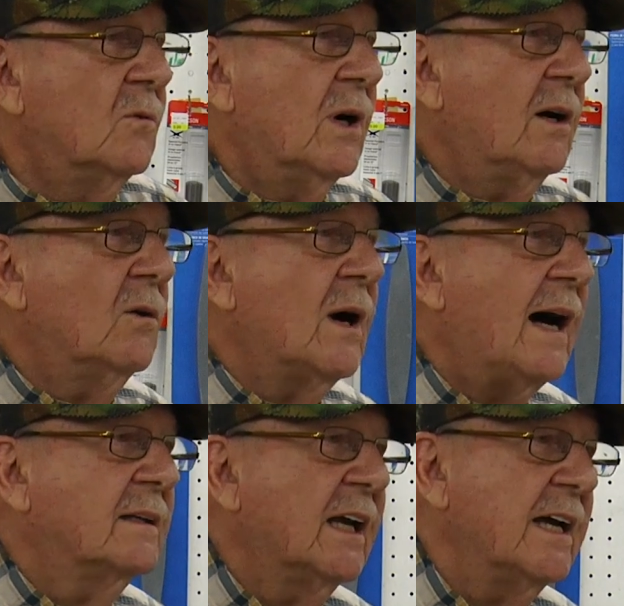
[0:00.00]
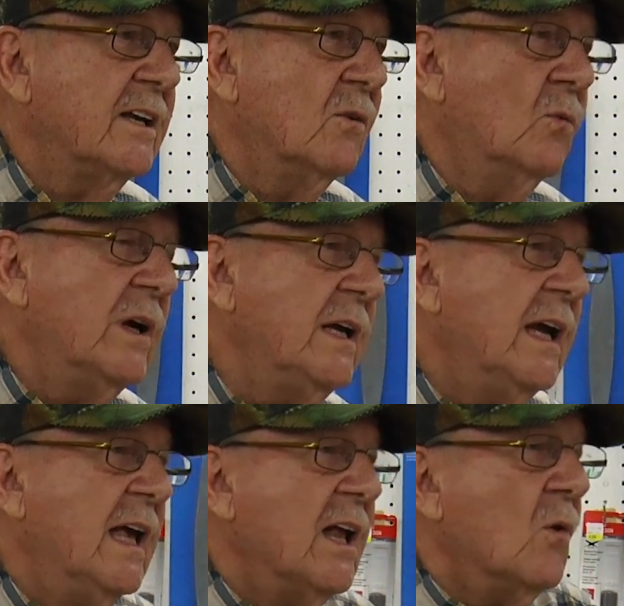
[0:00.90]
Well, I tell you,
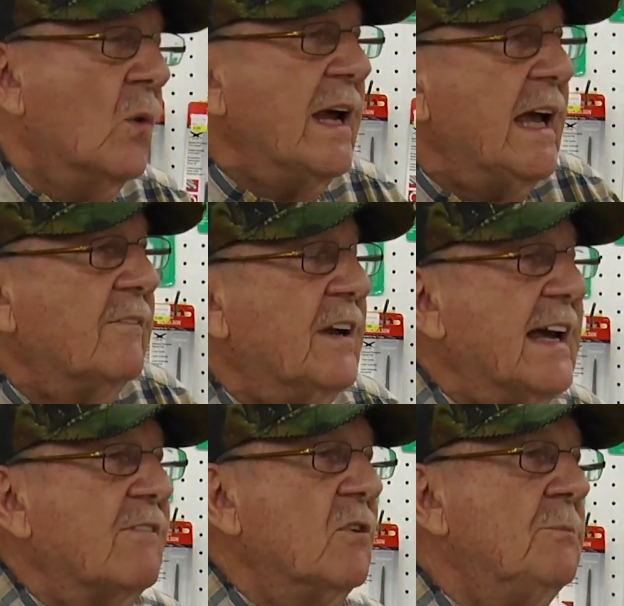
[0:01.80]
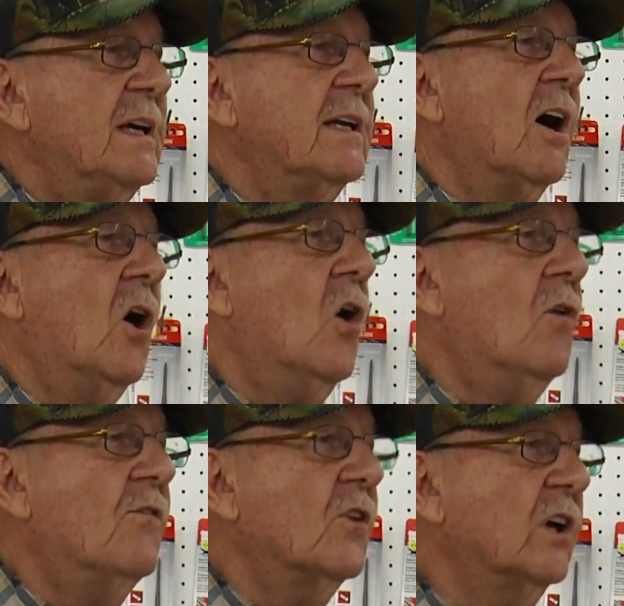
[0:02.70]
we have never been
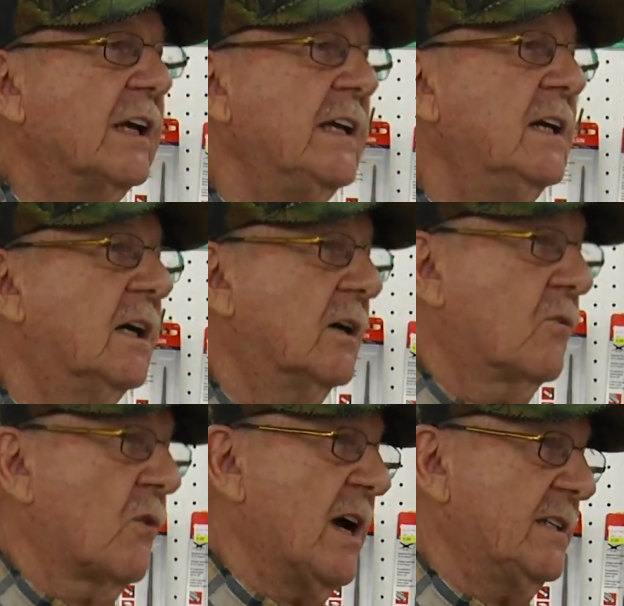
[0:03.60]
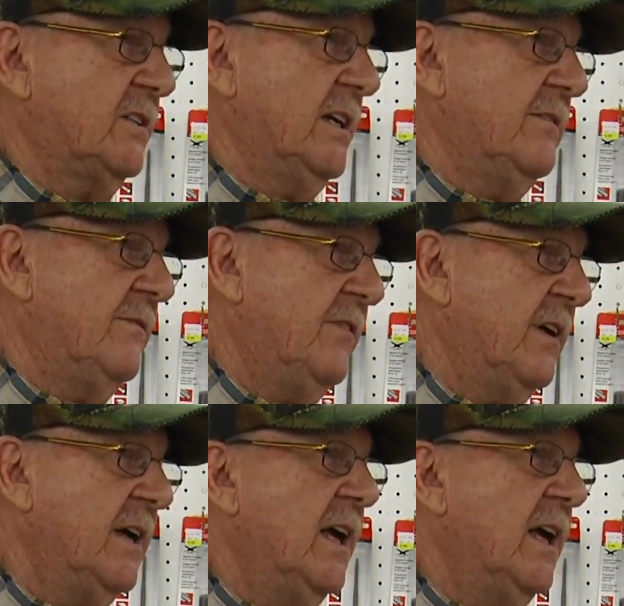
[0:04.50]
overly aggressive.